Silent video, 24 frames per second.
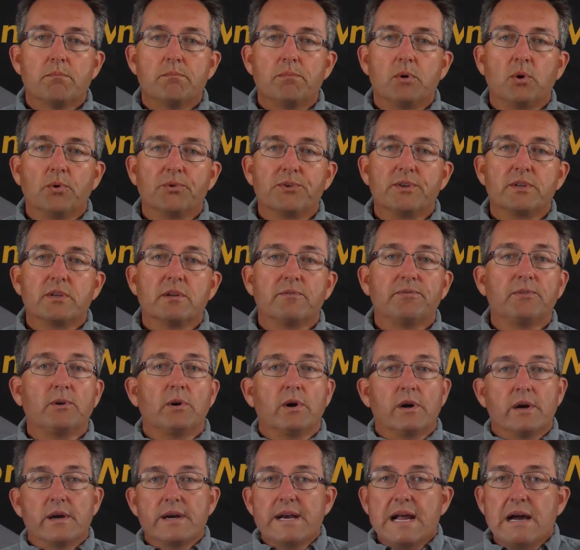bolted to the
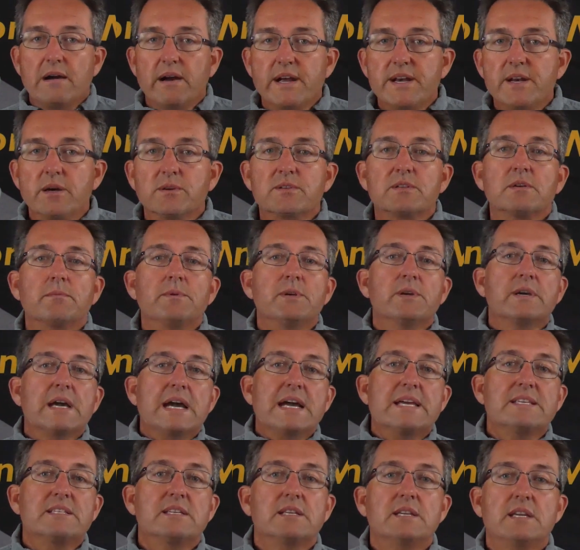floor. Now, I know some of you
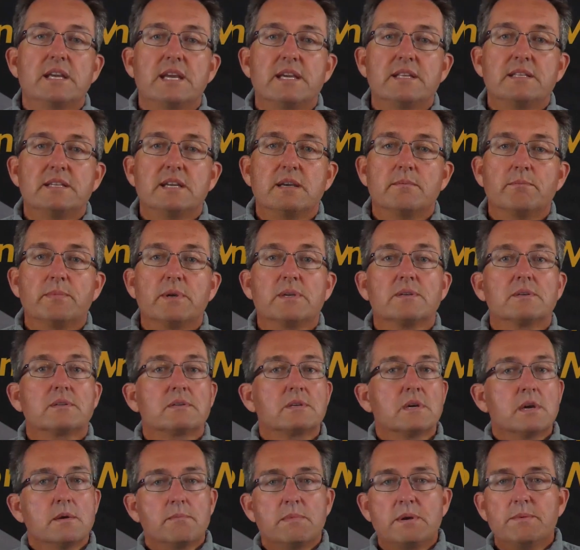guys in the ATM business,
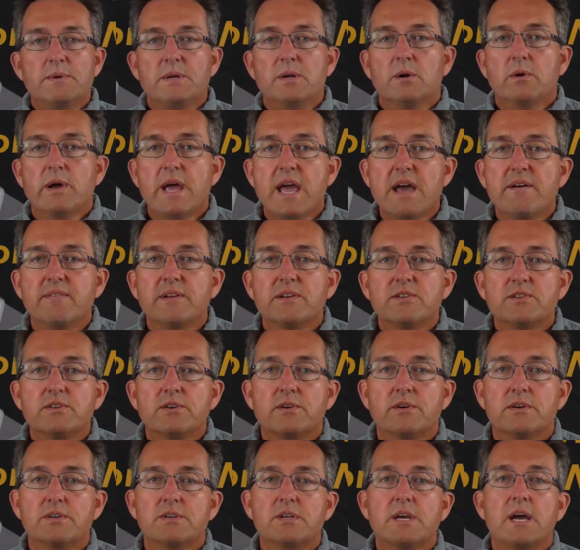maybe you don't have
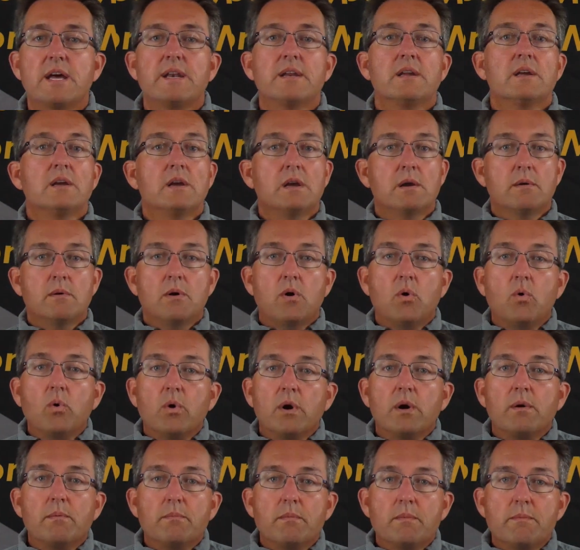insurance yet,
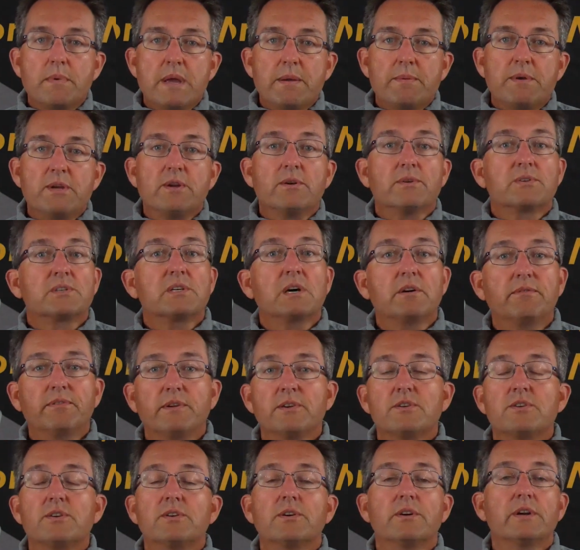or maybe you're
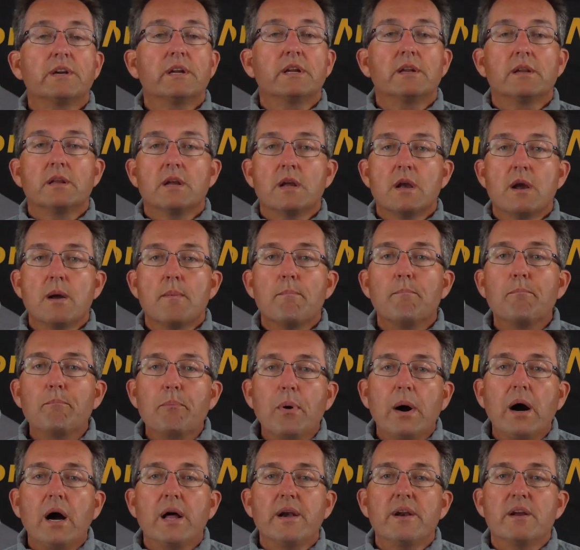self-insuring it,
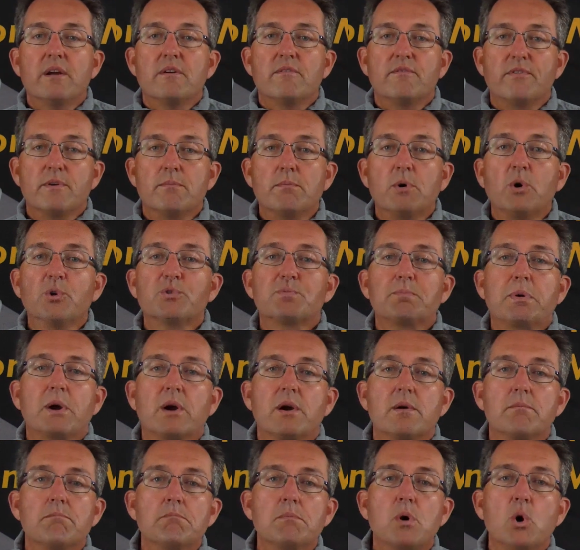but for the most
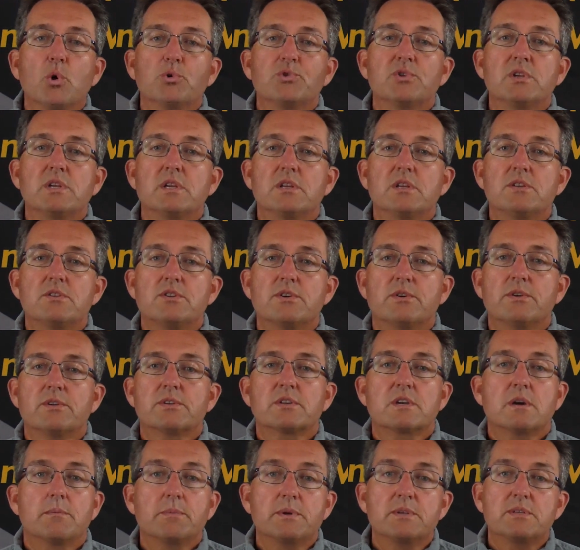part, most of the insurance
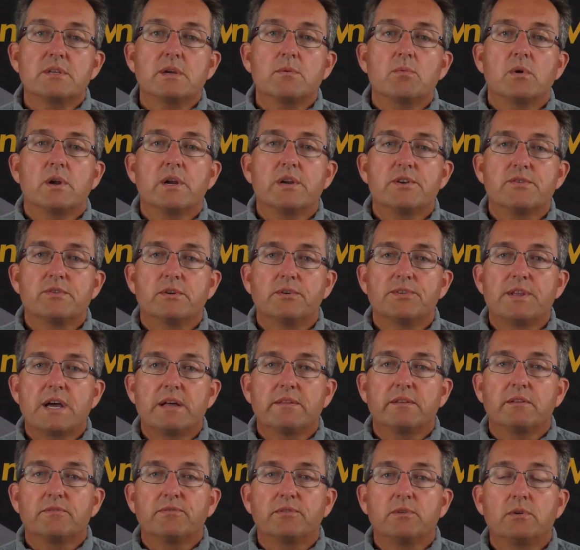companies, they wanna drill down
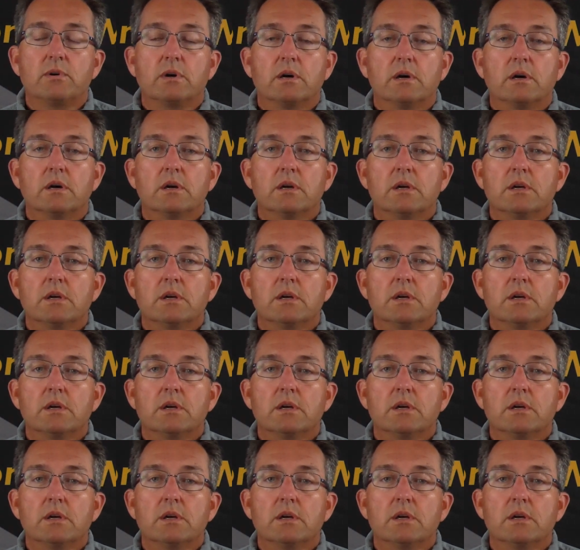the floor.